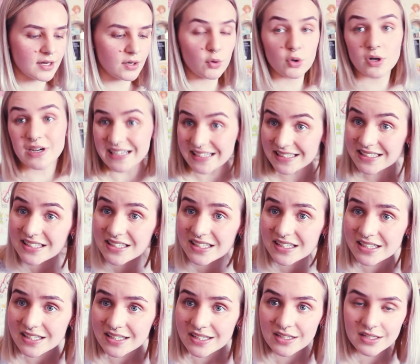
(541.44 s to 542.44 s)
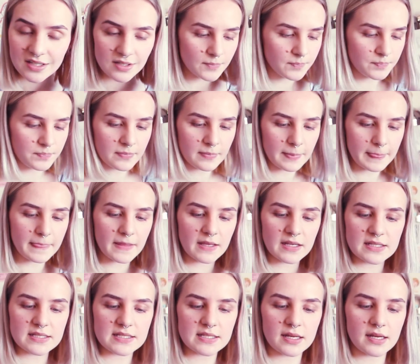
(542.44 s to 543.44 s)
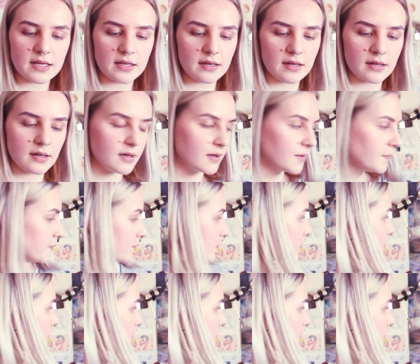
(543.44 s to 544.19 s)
or ink. It's like a,